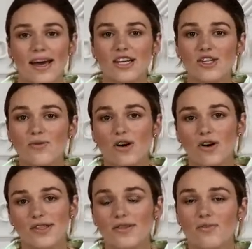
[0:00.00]
AG1
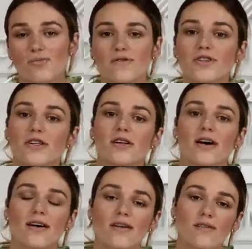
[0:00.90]
also improves your
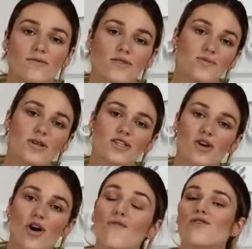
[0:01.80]
gut health, which means
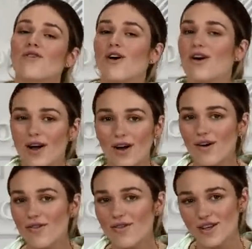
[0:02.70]
overall
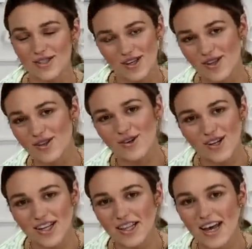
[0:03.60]
health is included
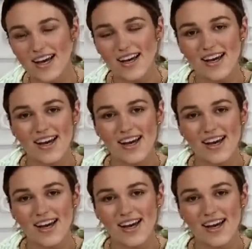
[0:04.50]
in that.